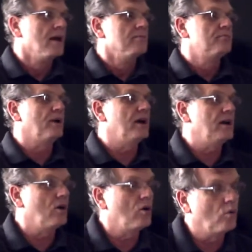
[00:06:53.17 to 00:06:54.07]
But
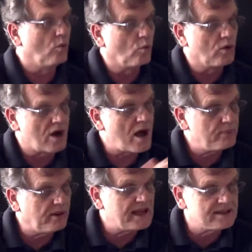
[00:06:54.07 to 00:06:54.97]
when I
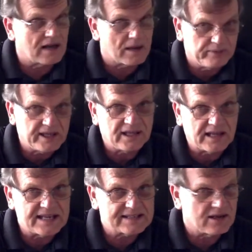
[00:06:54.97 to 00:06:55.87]
played it
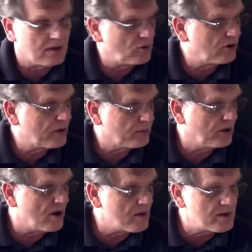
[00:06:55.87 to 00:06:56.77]
last time all the way through.
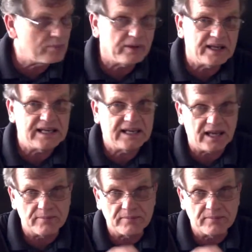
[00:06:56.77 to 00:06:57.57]
I'm going to play it again.